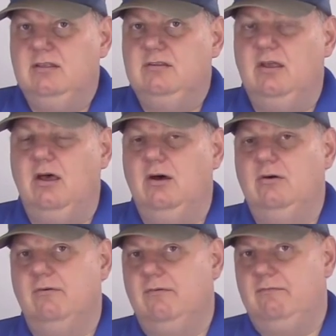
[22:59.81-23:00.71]

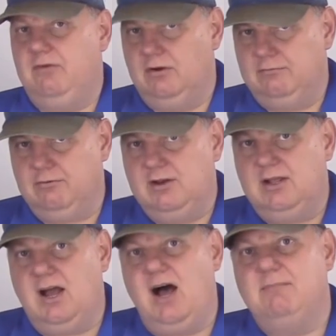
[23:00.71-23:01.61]
so feel free to
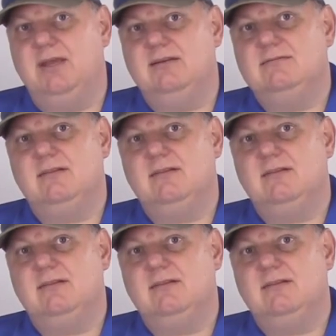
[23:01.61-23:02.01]
comment.